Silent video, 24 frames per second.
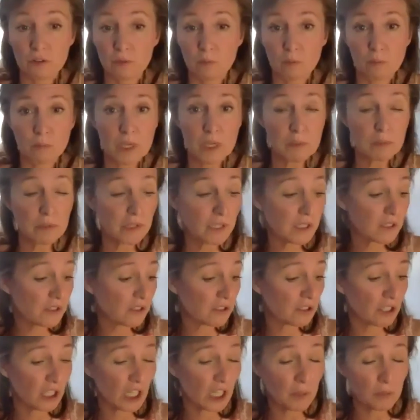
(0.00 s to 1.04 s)
maybe this is
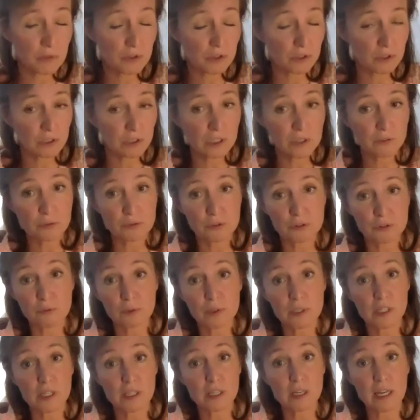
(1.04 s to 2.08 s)
an option if you
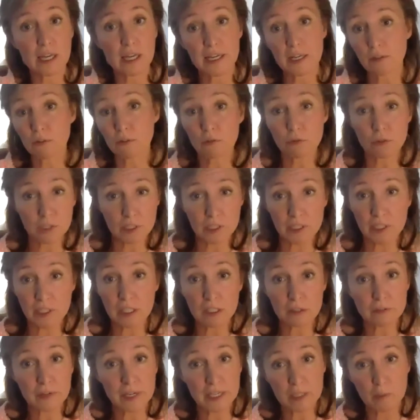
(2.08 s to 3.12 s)
really like to take
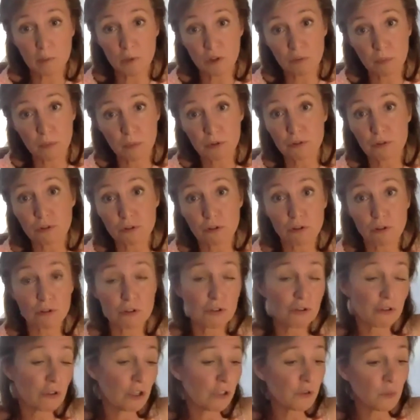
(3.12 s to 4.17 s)
care of animals, but
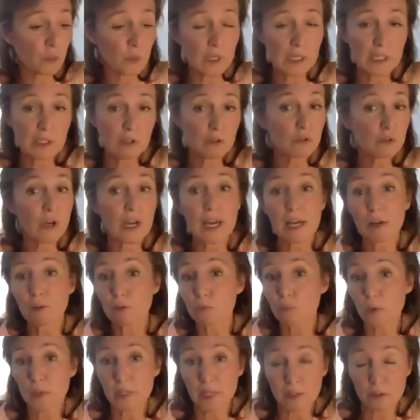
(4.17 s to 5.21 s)
you're not willing to
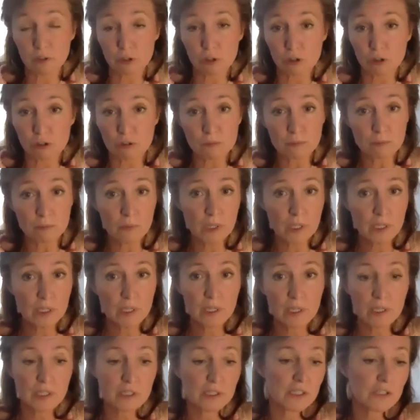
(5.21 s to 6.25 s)
have one at home.
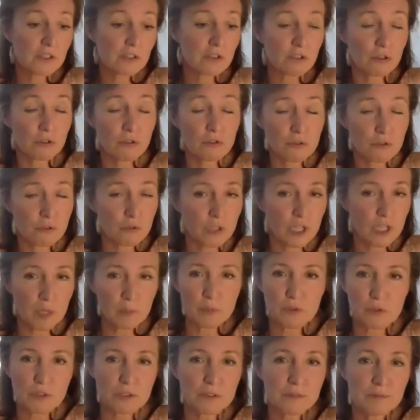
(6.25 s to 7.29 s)
This is also an
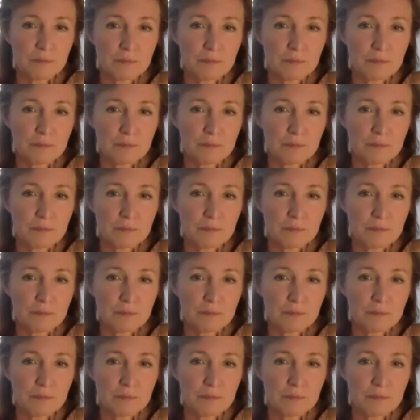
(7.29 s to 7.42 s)
option.